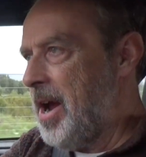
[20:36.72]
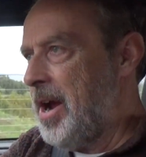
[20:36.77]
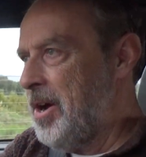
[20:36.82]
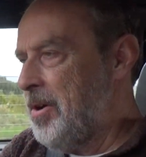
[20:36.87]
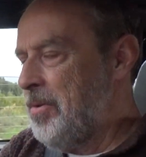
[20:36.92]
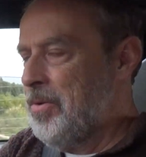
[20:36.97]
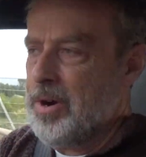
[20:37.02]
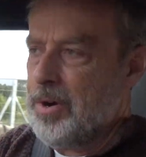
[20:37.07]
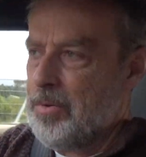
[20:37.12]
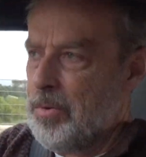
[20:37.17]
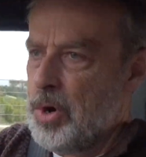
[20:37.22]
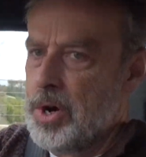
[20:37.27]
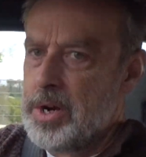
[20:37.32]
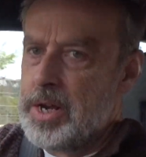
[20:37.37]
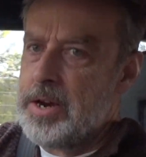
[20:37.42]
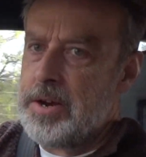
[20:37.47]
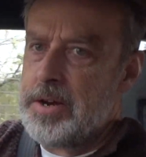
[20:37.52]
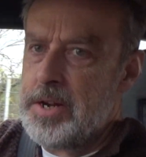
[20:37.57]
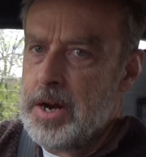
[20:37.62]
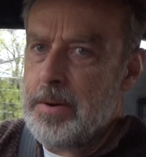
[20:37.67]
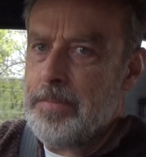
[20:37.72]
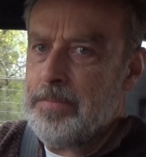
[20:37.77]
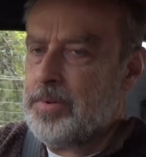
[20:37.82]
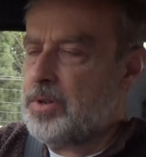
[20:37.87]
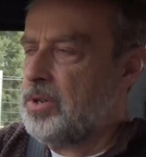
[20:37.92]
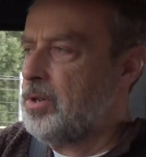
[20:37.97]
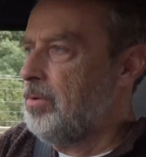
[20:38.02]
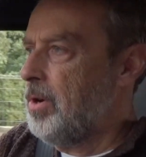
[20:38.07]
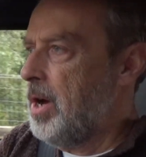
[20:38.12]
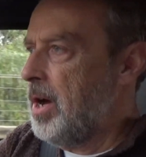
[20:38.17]
now. We're going up
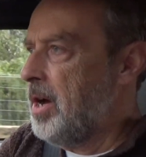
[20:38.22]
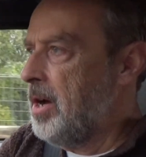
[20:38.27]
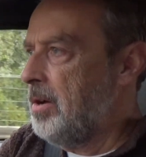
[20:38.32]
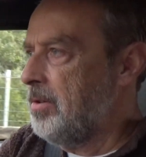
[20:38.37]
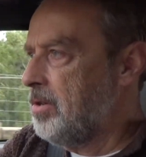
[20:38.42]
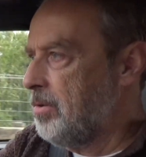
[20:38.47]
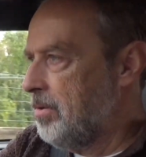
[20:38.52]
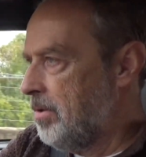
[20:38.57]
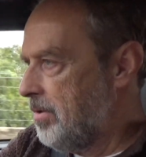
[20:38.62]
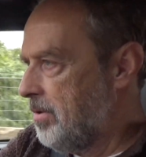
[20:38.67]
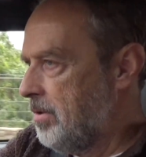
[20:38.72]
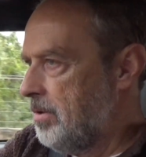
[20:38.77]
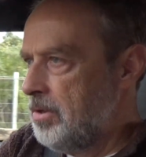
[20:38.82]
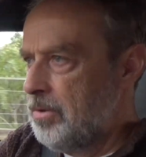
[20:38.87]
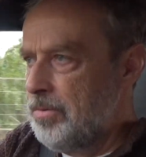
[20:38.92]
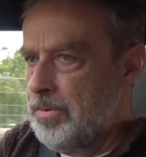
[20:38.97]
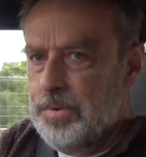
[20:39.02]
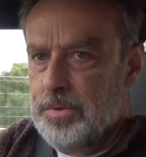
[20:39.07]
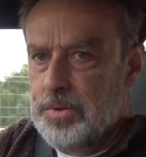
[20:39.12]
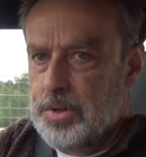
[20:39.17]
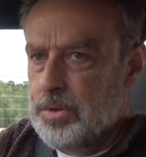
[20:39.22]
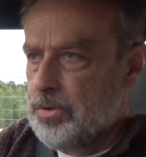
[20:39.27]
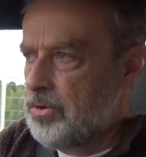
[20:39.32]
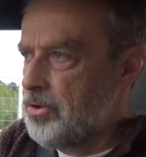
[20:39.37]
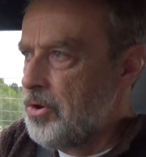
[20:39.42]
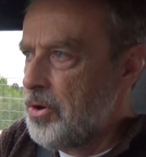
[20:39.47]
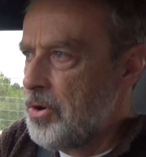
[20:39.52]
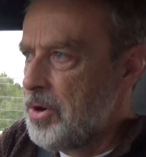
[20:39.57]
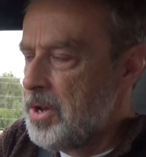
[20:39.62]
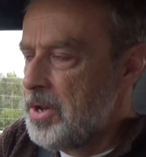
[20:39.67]
towards
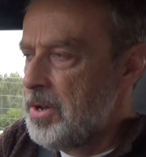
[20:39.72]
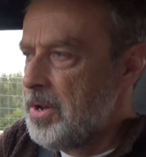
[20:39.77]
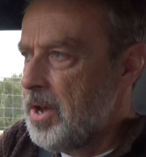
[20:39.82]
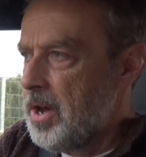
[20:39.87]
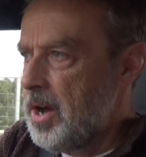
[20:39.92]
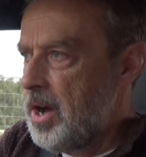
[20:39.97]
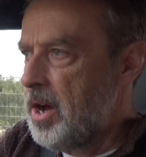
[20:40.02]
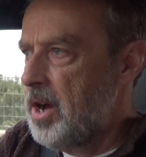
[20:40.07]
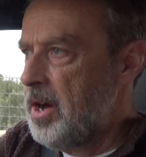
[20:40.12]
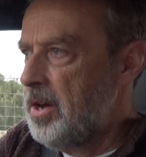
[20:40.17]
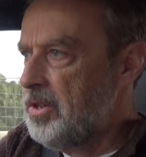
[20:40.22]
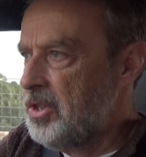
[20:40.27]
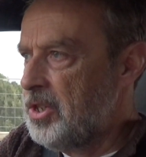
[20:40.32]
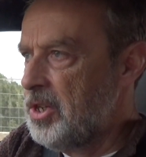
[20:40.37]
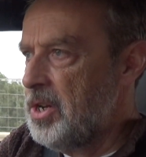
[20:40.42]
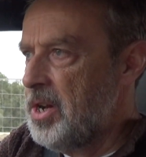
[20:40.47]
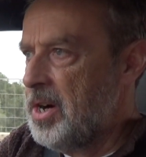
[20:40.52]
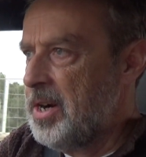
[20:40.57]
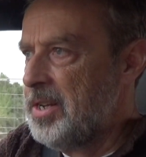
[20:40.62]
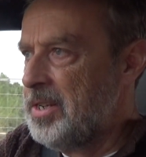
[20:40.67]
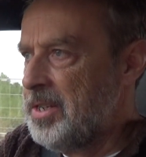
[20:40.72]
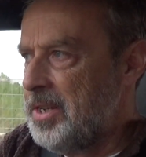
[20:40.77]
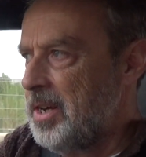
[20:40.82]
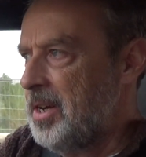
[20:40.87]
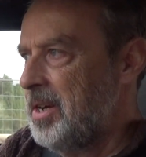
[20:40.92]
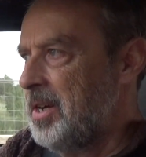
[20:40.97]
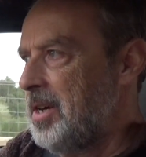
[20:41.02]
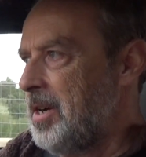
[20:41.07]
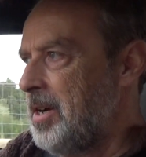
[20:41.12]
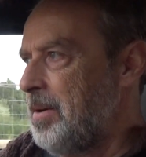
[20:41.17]
Troy tonight
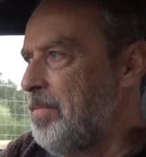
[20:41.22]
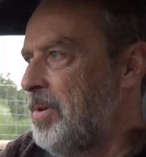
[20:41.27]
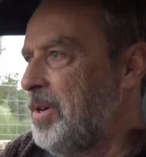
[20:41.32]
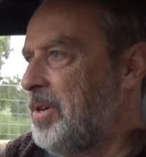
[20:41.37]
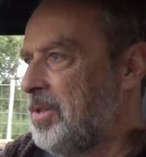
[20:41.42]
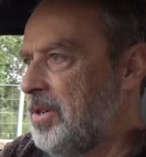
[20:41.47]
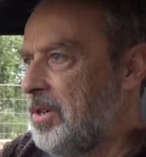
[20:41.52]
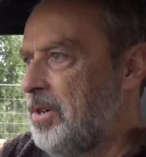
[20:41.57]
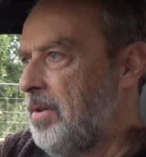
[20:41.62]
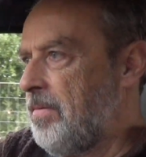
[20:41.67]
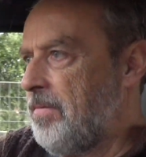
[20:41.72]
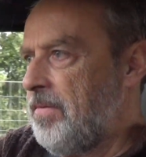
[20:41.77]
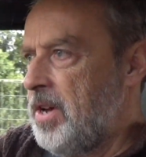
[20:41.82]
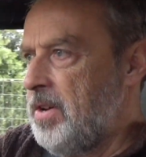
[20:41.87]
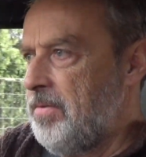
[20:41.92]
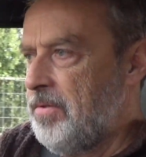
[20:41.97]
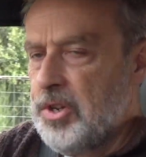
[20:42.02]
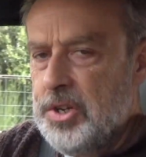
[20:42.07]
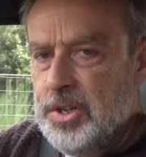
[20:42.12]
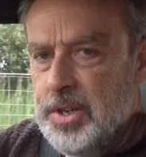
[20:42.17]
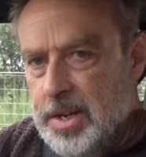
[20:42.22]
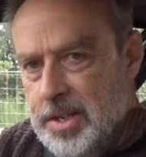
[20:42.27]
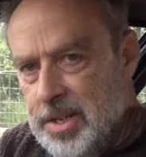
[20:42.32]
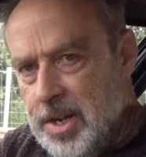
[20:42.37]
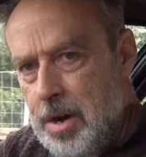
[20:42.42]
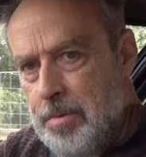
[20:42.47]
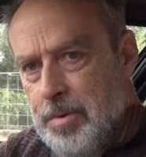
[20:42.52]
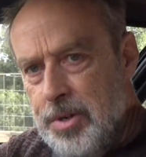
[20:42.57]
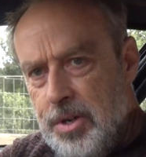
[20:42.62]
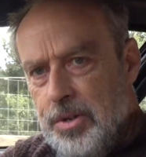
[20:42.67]
because I've got a favourite
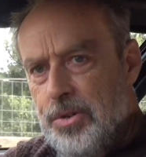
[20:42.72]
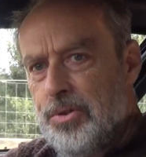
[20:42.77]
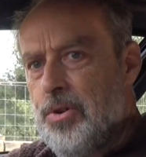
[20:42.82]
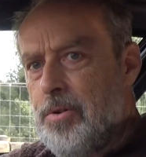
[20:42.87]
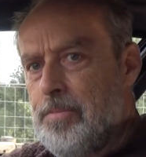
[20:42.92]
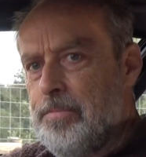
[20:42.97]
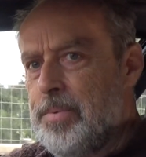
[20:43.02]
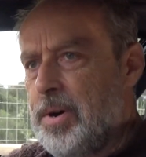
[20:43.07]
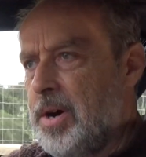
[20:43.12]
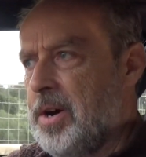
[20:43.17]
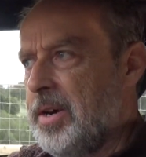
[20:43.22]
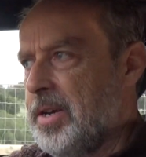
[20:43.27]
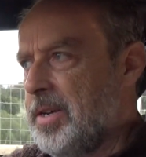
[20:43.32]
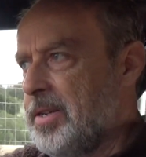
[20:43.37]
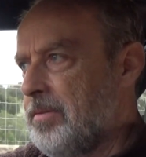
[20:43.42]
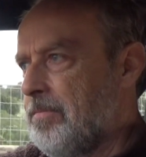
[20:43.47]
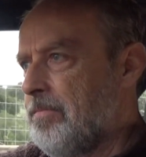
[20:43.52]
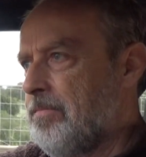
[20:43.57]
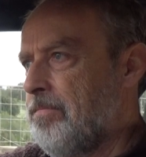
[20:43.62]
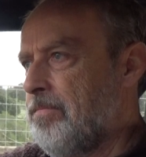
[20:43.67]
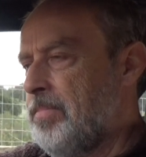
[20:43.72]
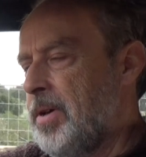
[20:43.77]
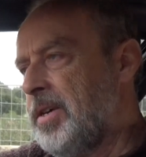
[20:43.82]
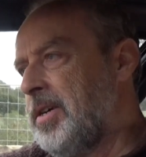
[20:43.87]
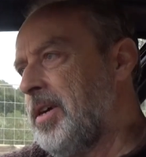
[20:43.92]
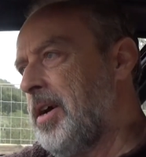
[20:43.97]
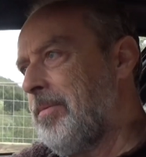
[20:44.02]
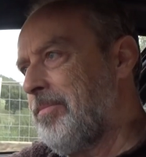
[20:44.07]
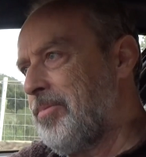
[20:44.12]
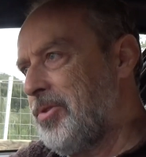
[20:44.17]
chateau I want to drop by and
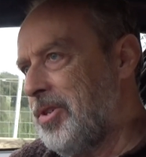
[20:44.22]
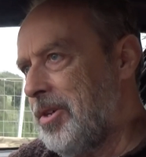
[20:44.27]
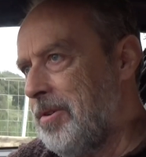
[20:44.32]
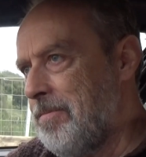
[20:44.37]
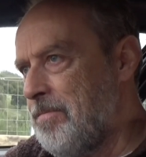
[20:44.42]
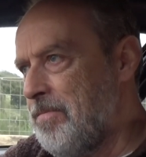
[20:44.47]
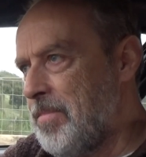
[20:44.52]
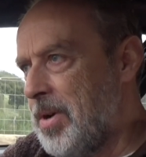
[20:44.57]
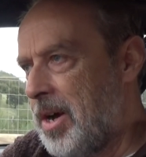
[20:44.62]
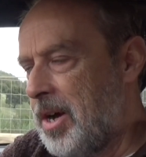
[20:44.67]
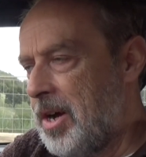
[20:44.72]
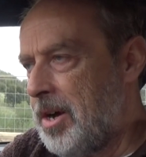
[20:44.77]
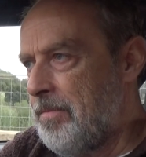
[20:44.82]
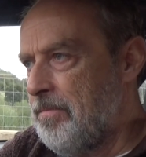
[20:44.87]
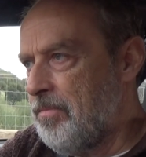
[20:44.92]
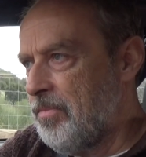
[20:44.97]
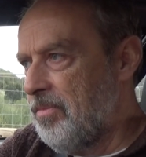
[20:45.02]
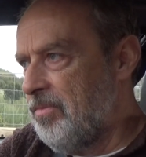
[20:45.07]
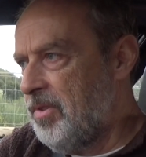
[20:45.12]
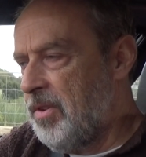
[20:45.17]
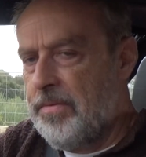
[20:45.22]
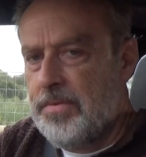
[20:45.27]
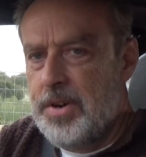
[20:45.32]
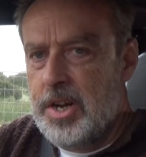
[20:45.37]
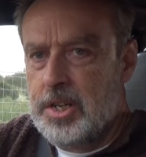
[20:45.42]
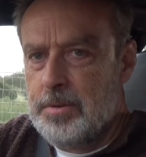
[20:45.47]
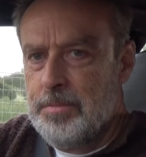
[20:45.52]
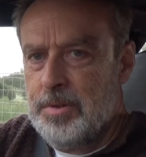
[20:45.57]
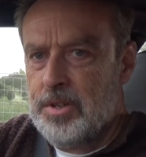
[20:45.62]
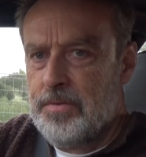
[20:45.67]
pick up some
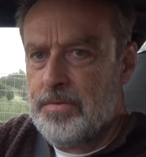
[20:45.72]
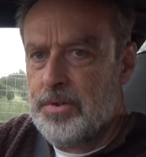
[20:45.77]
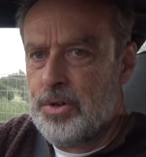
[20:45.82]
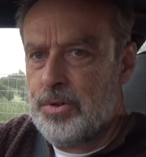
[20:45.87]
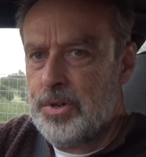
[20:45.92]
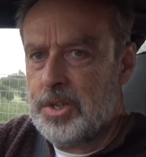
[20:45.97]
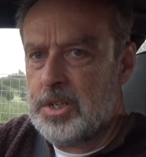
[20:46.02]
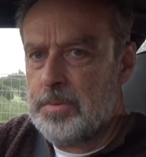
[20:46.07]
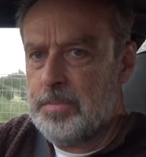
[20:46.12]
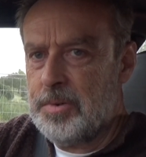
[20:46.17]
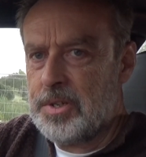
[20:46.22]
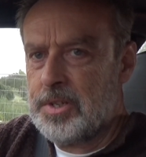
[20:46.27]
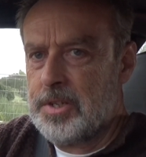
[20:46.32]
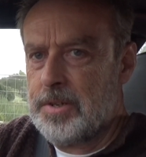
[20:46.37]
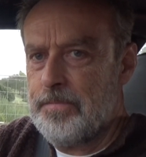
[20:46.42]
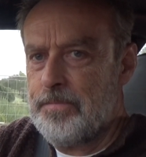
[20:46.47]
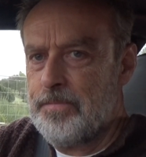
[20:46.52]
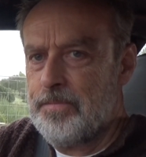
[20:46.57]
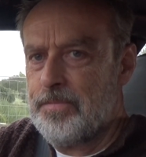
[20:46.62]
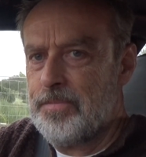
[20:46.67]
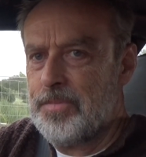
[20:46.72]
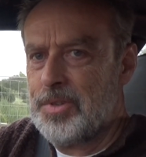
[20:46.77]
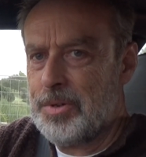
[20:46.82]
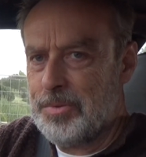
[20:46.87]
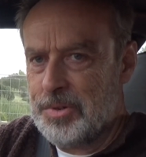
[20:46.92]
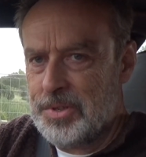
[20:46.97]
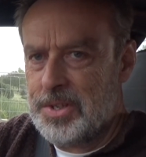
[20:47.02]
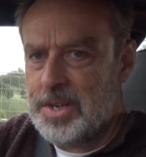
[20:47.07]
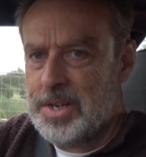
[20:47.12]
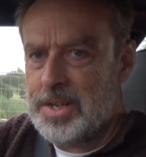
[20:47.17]
refreshments for Christmas. So
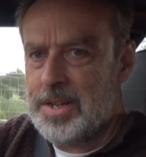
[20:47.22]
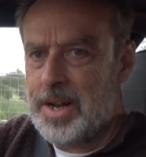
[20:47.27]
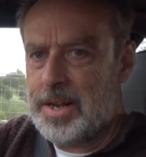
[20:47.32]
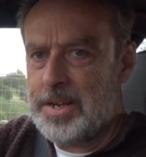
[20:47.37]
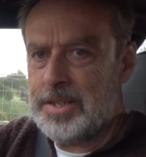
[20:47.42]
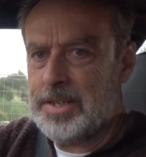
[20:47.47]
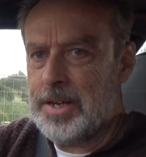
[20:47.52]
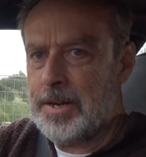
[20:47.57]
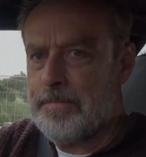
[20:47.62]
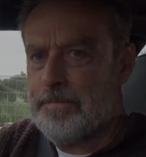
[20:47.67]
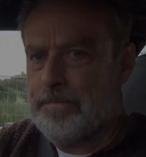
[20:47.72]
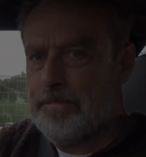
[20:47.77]
we'll see you later.